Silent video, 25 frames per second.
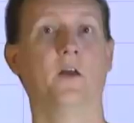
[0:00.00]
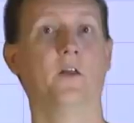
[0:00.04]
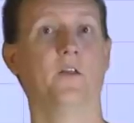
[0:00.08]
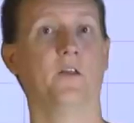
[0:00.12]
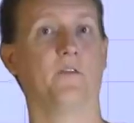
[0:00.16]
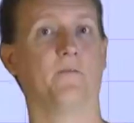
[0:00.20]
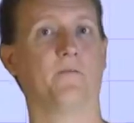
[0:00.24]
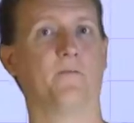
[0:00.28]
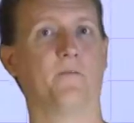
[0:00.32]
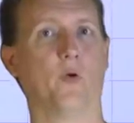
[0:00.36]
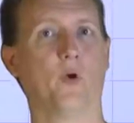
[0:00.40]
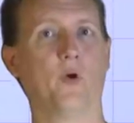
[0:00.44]

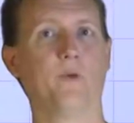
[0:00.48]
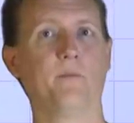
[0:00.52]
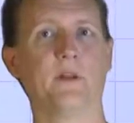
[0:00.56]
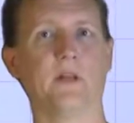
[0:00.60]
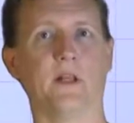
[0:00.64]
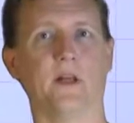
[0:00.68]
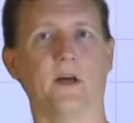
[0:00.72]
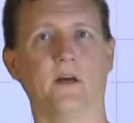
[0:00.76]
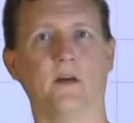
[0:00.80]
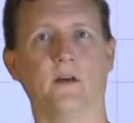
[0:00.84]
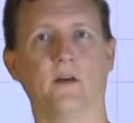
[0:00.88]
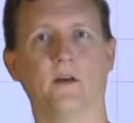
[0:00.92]
The
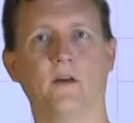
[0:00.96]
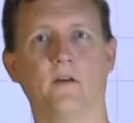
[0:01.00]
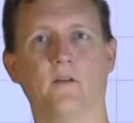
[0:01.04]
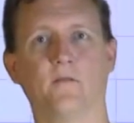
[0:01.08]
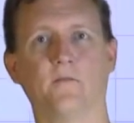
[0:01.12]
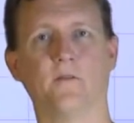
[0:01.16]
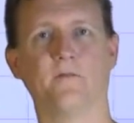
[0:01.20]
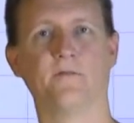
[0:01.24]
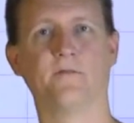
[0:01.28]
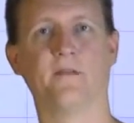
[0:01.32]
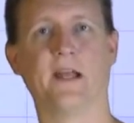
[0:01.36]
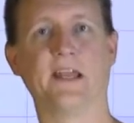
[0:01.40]
formula
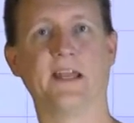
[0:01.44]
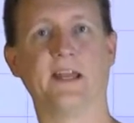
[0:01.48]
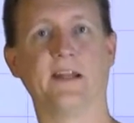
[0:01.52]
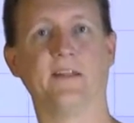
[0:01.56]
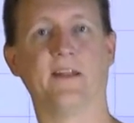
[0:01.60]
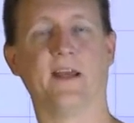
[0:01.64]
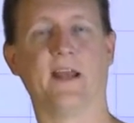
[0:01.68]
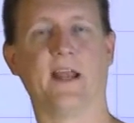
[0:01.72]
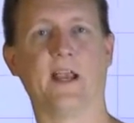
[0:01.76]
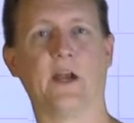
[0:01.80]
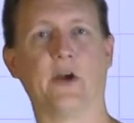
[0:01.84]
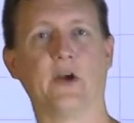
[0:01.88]
for finding
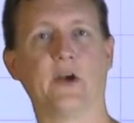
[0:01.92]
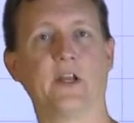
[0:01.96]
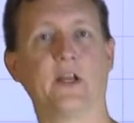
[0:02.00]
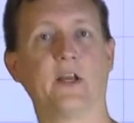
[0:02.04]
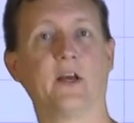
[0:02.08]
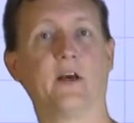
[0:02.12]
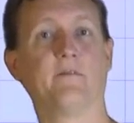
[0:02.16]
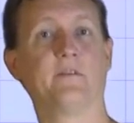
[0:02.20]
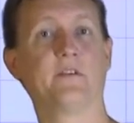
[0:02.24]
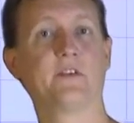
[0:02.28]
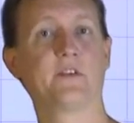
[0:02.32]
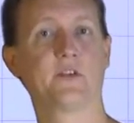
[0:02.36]
the
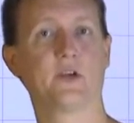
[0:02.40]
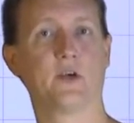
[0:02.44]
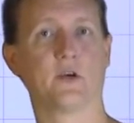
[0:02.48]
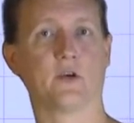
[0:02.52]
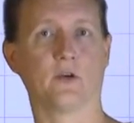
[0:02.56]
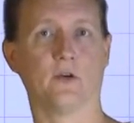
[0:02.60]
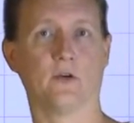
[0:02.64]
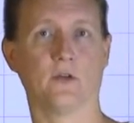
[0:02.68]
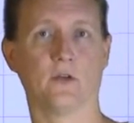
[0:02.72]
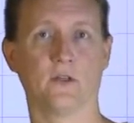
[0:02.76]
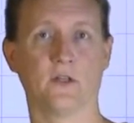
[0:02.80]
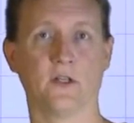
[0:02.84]
area of a
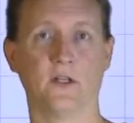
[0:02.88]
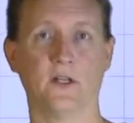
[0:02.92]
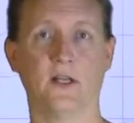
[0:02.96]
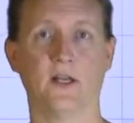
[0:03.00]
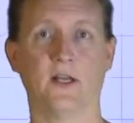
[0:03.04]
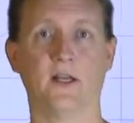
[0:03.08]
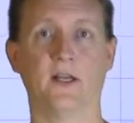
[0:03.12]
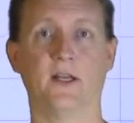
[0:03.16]
circle